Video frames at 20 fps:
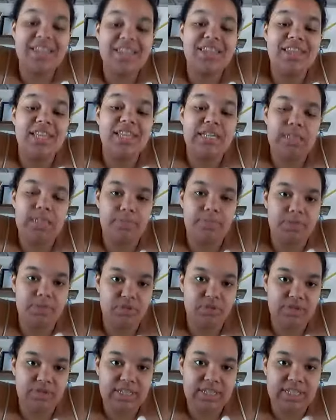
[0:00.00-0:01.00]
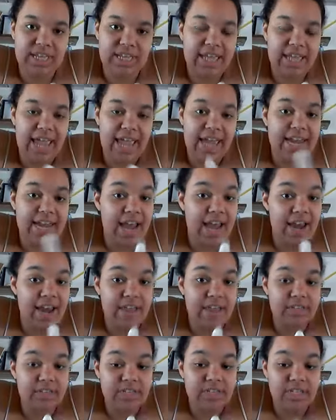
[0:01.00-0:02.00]
crease the deepest
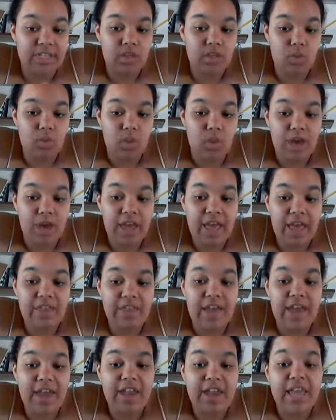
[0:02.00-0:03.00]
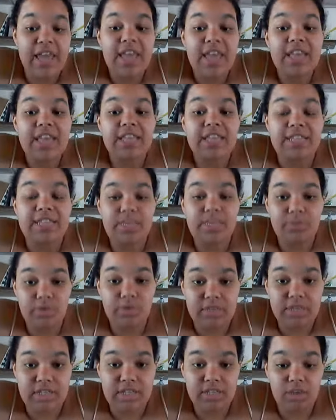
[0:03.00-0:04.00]
creases on the hand, not every single one. And then
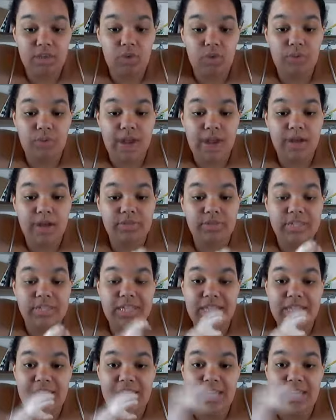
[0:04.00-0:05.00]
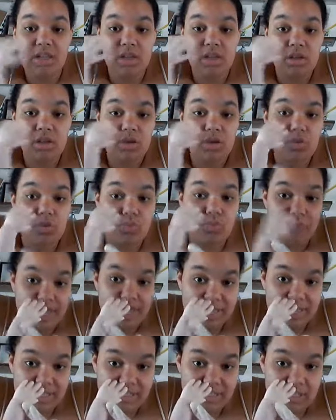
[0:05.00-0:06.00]
deep creases around the
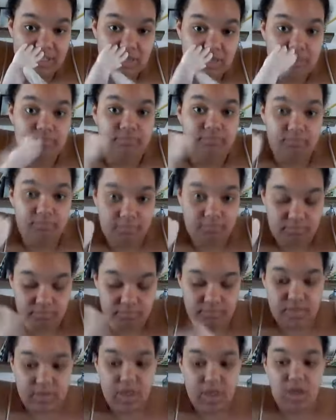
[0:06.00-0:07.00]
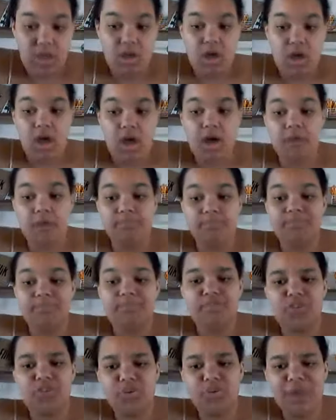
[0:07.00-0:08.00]
wrists.
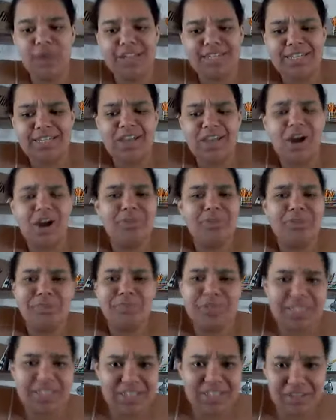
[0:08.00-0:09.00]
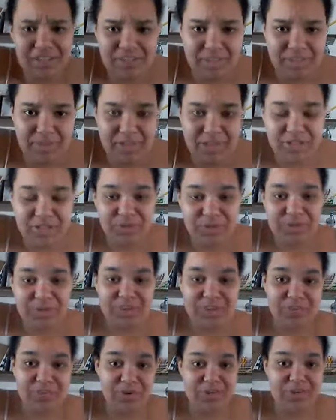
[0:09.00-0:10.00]
The rest of the arm is pretty
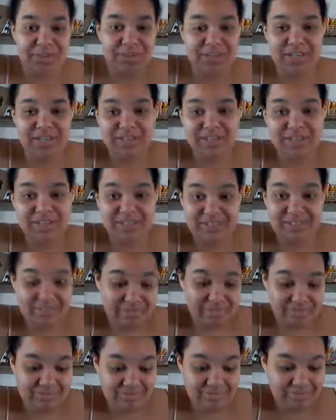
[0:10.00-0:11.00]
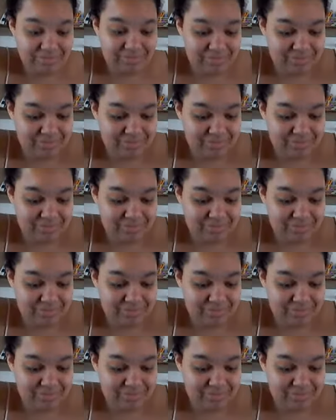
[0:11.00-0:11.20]
self-explanatory, of course, because